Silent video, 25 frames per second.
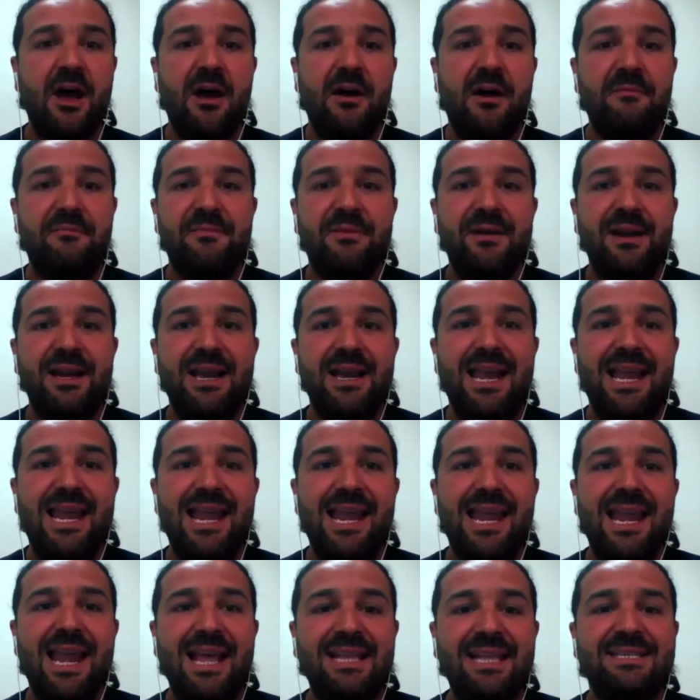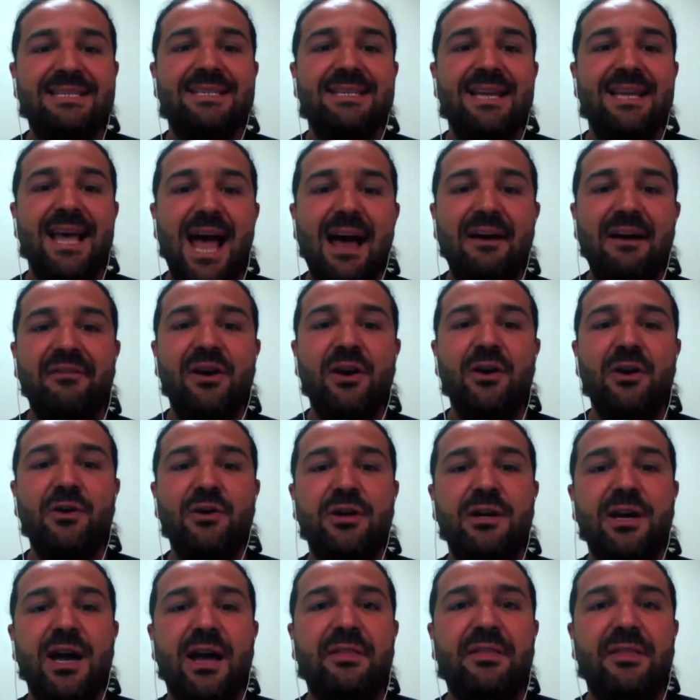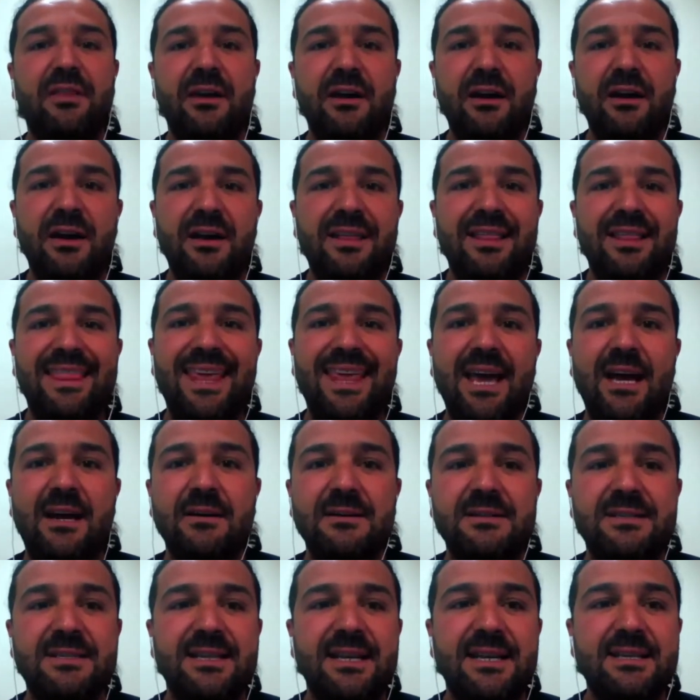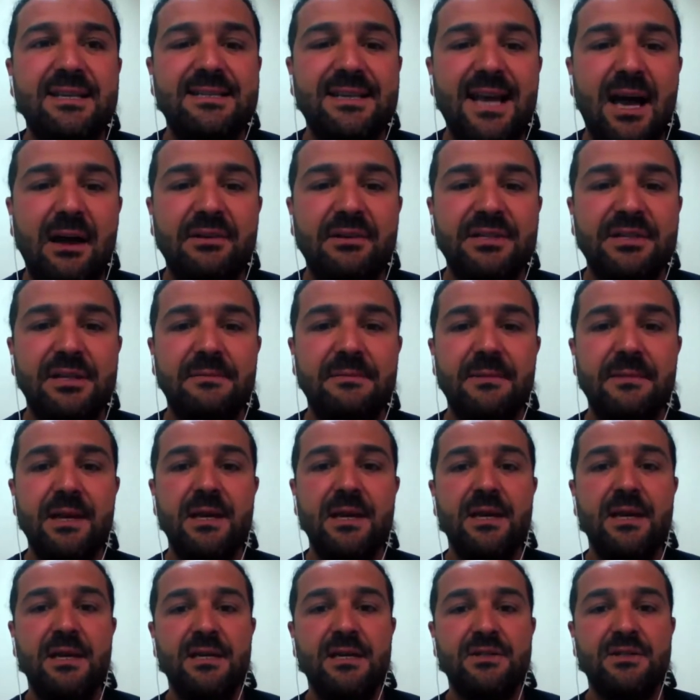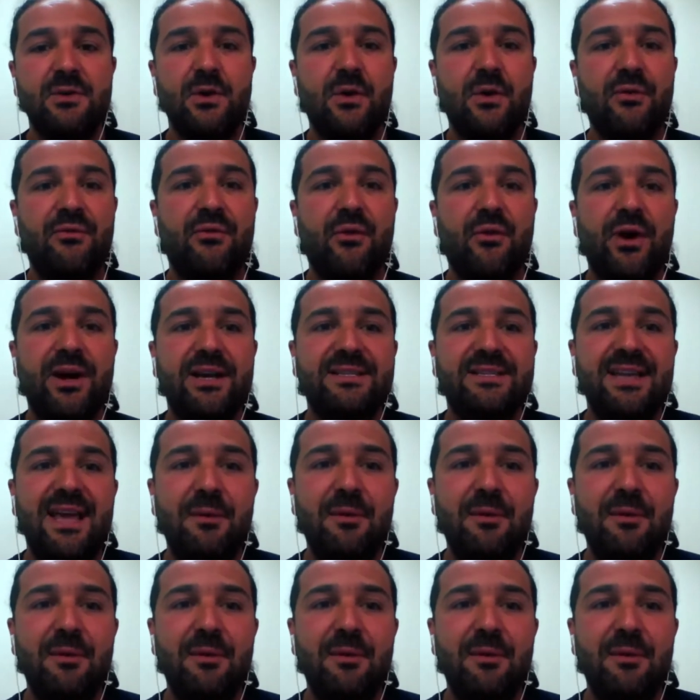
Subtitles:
But let's have a look at the ECOS 10,000. So for